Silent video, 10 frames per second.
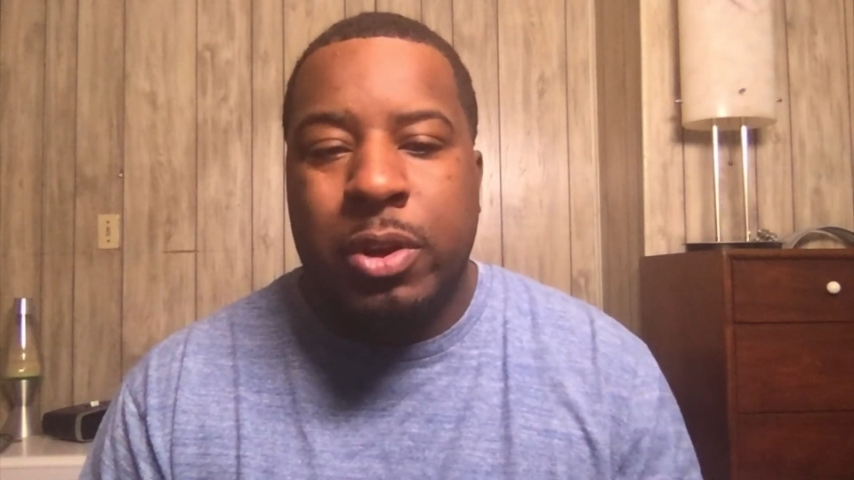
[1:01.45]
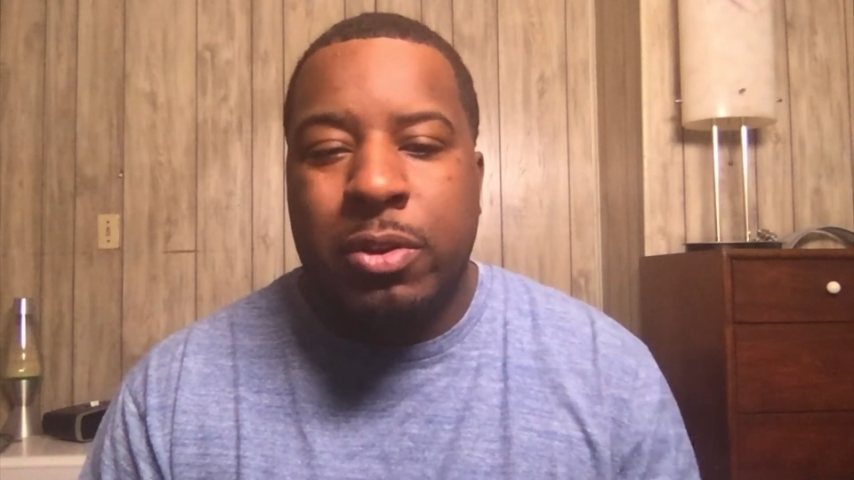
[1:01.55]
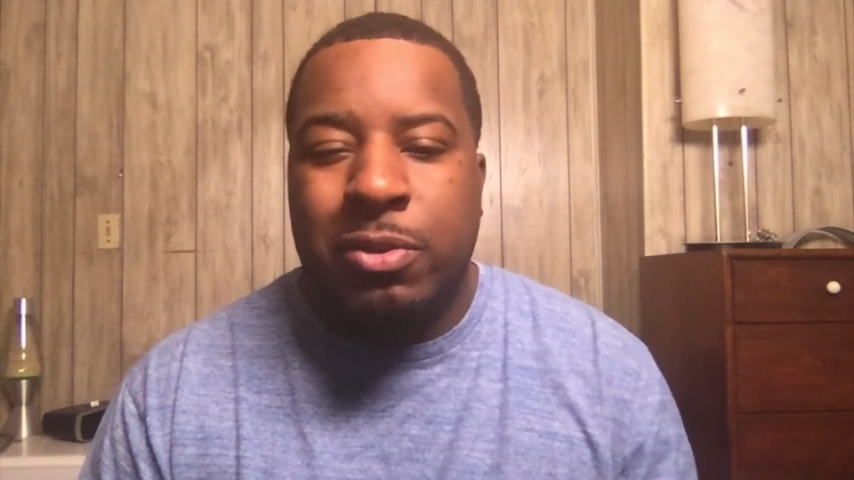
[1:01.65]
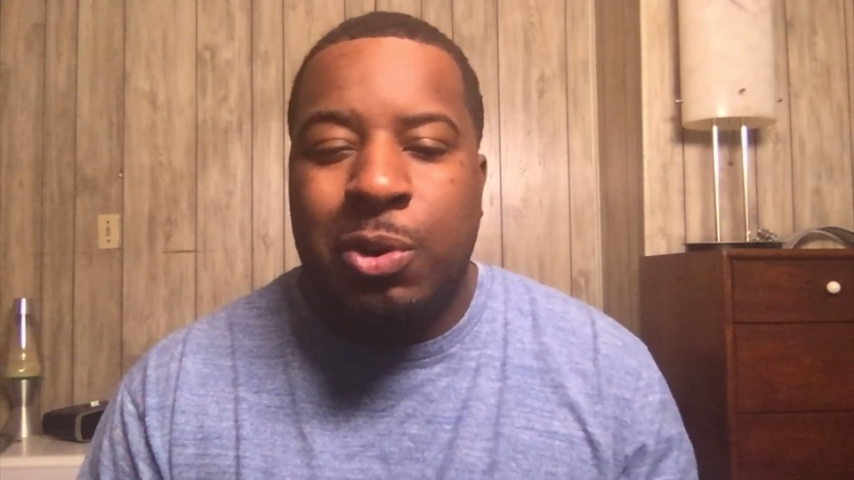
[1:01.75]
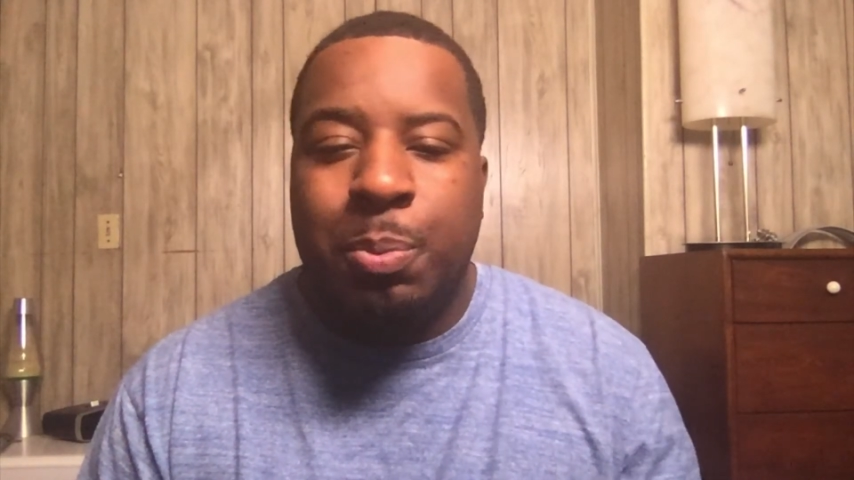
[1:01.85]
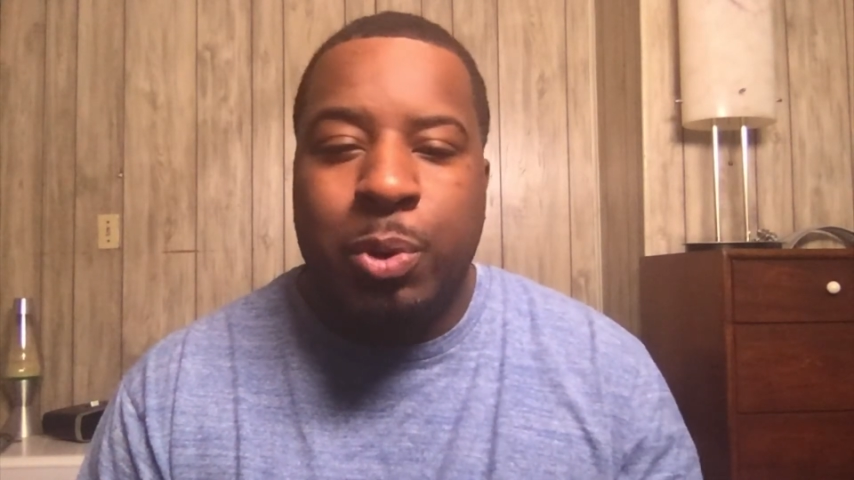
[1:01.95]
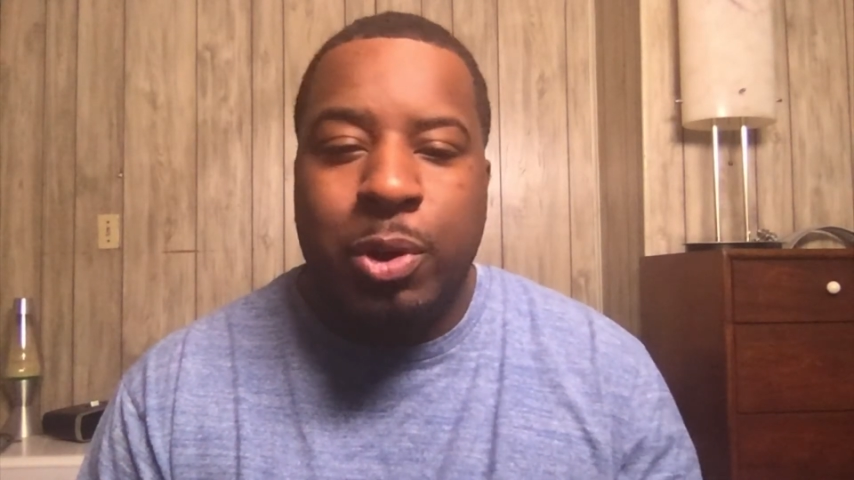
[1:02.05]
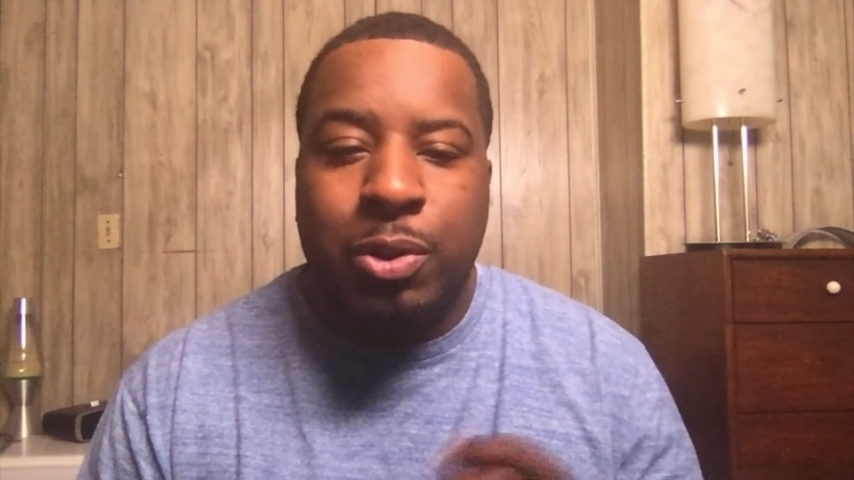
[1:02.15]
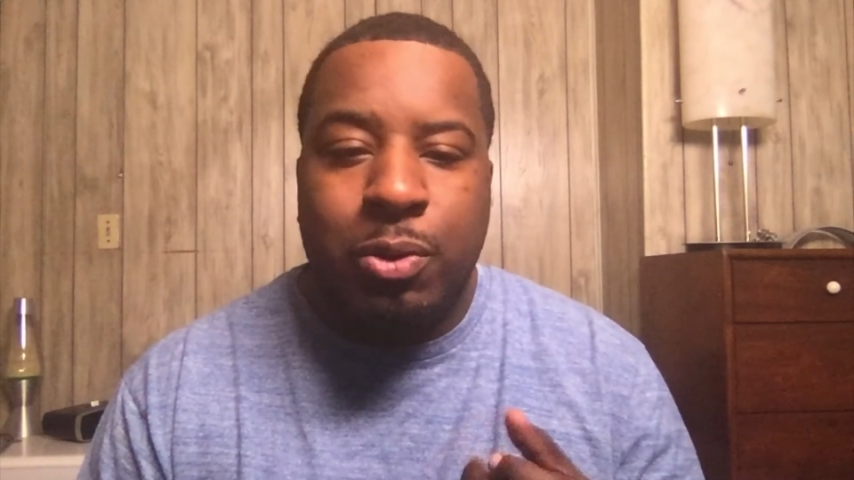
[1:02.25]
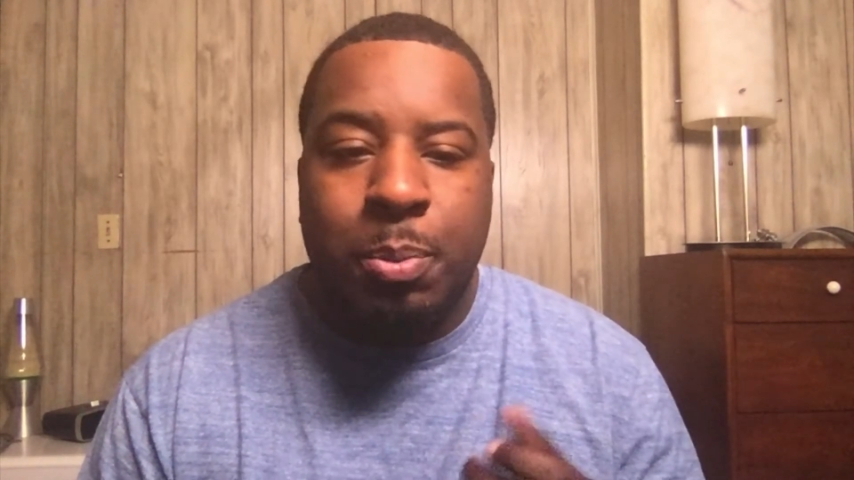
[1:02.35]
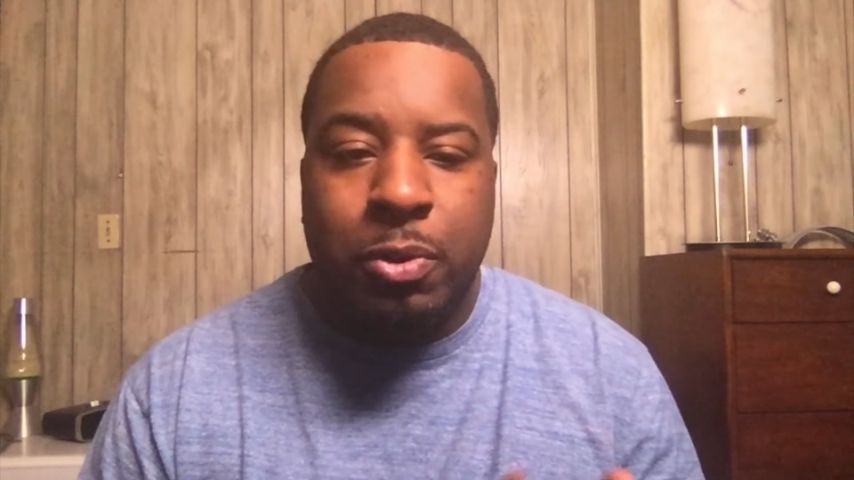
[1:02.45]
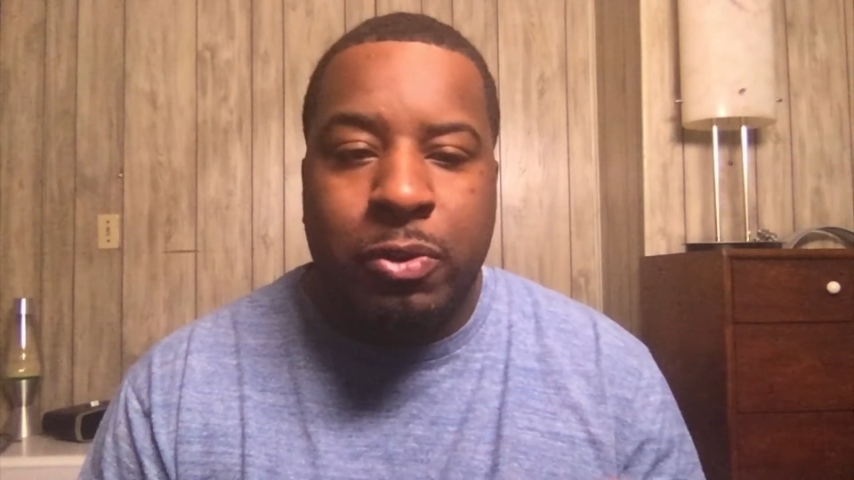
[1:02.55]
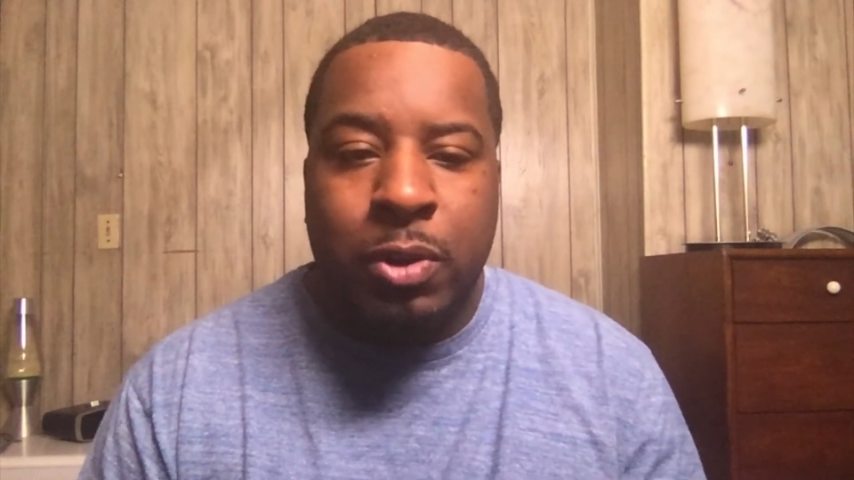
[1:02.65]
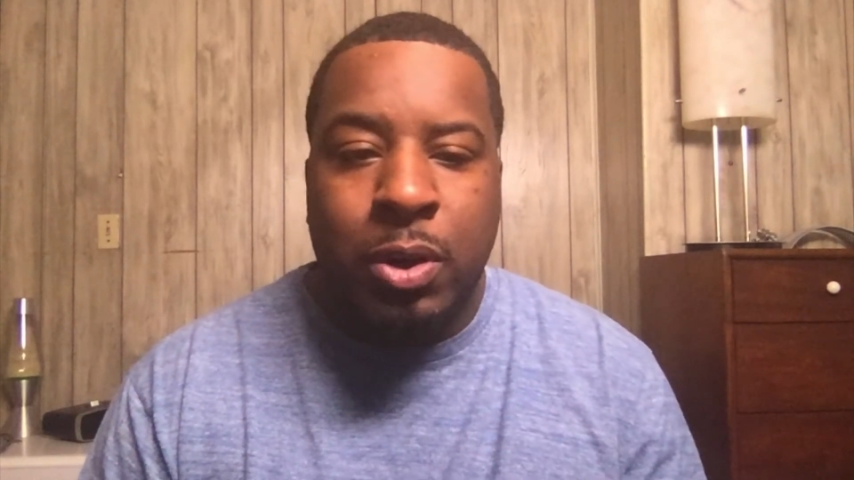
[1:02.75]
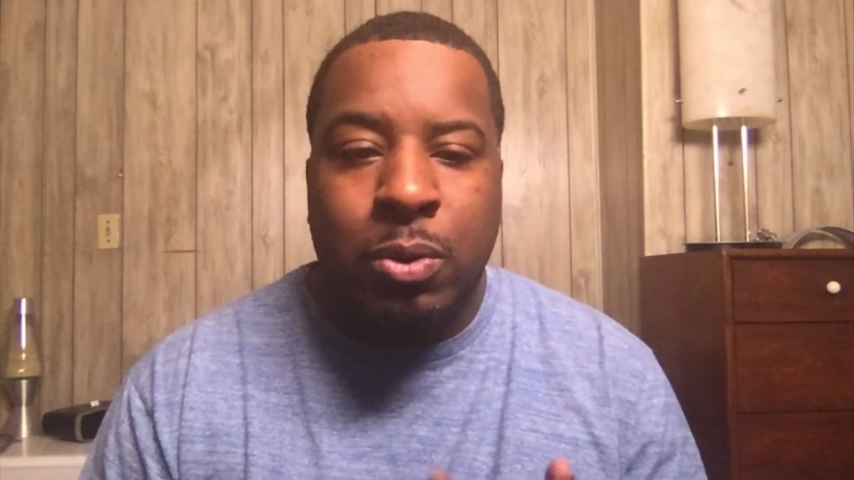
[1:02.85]

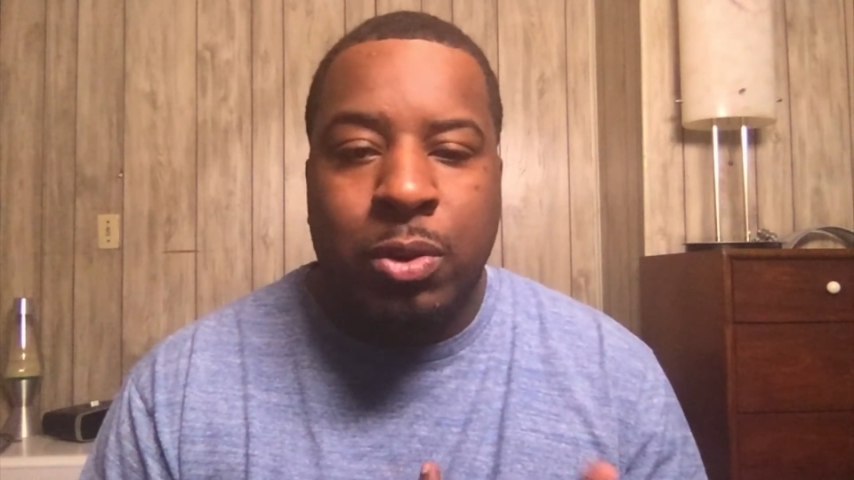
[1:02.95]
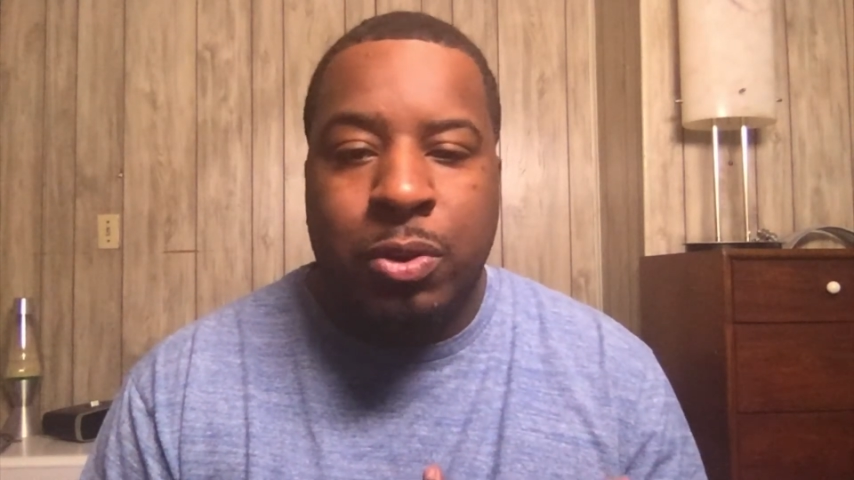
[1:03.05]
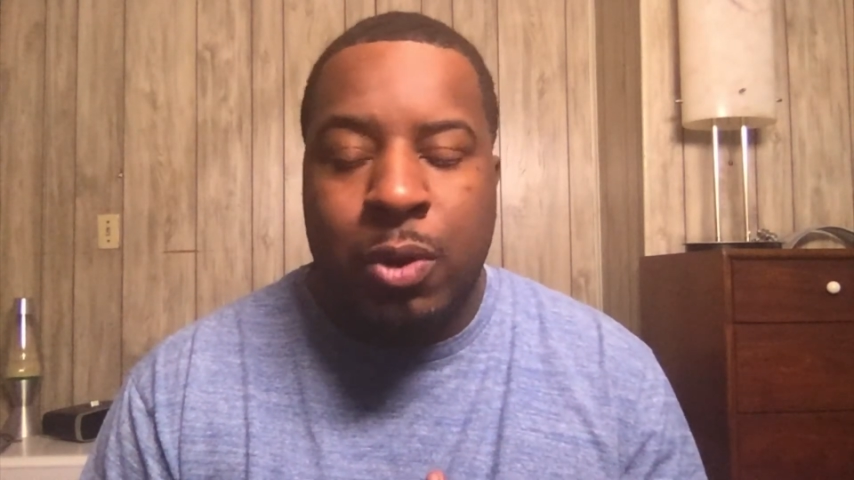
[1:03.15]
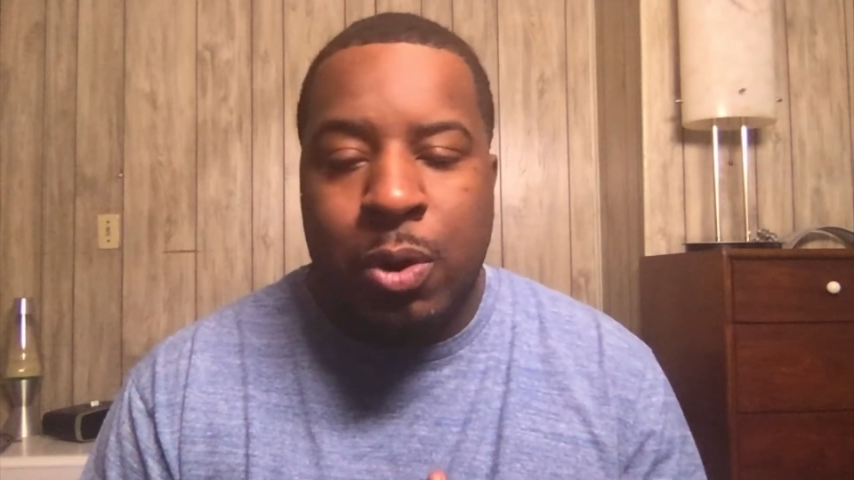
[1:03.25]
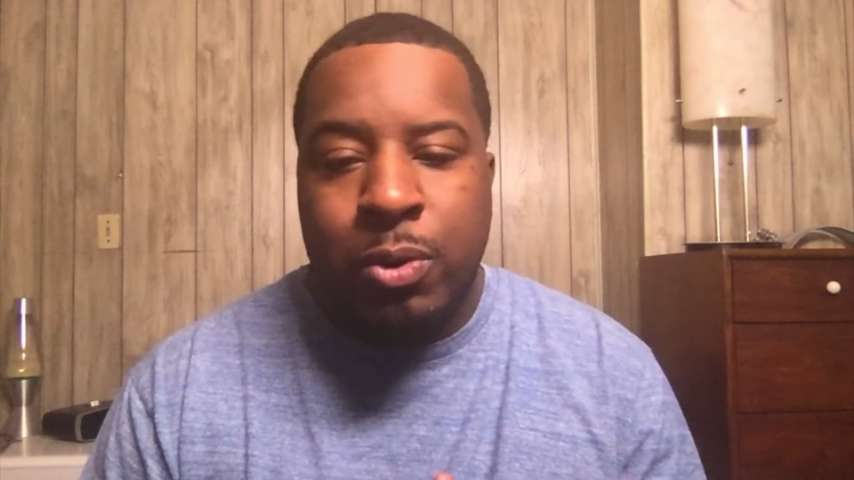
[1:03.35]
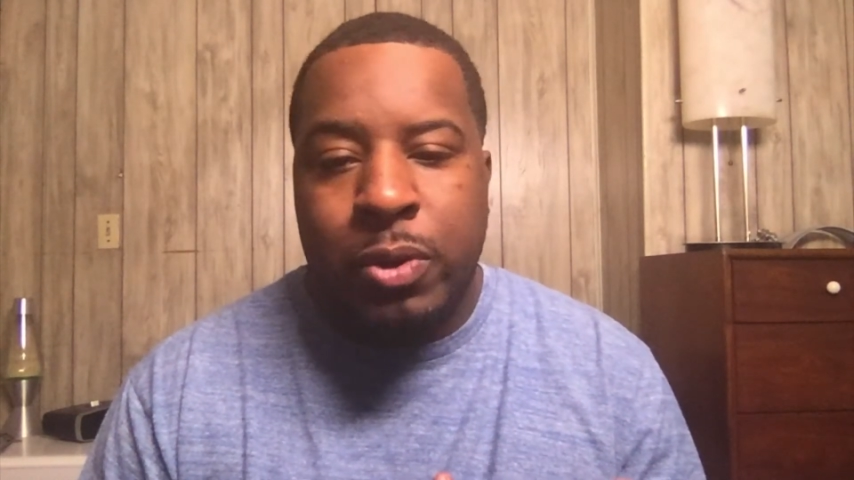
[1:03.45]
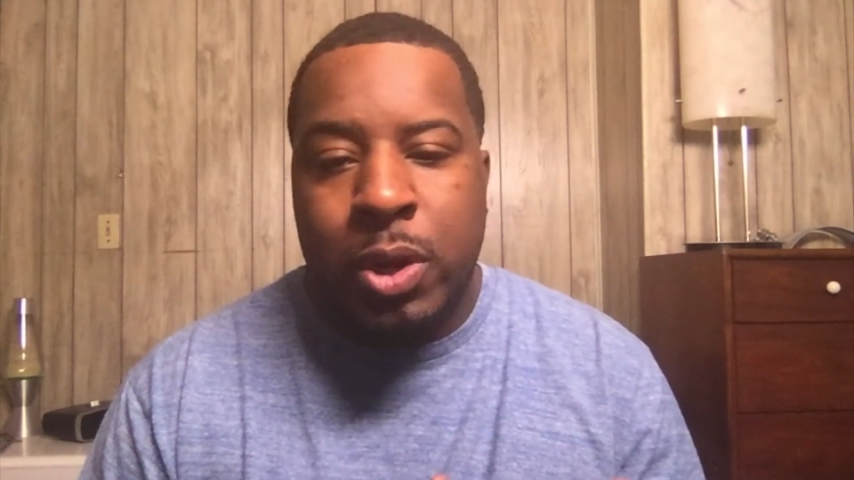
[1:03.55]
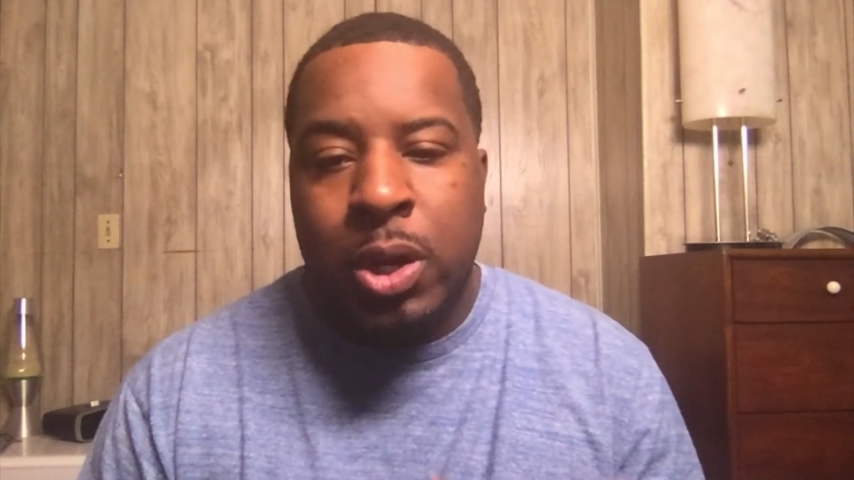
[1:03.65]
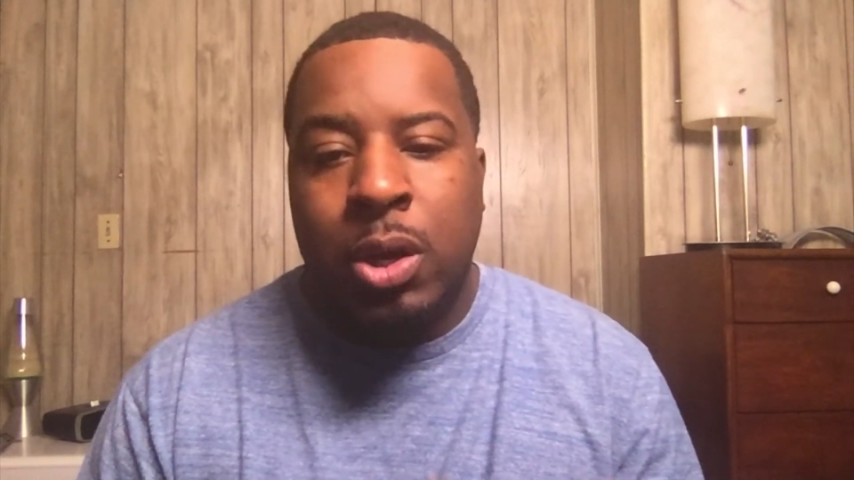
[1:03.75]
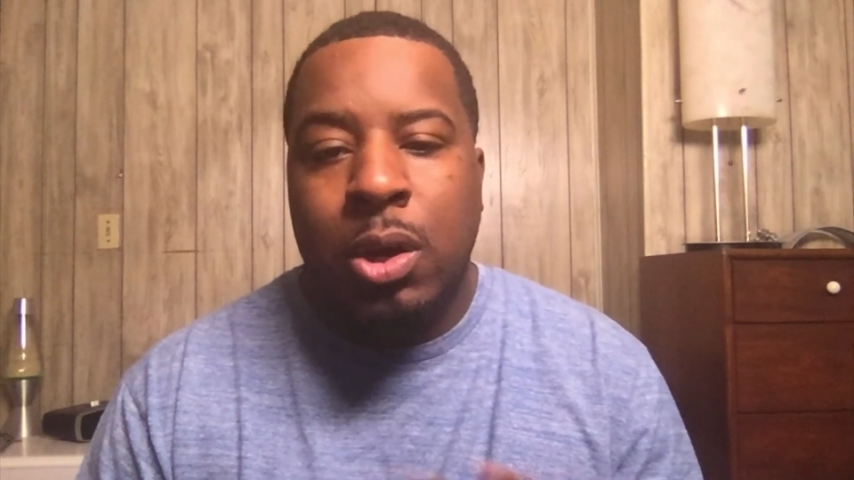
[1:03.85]
0.3% on Thursday.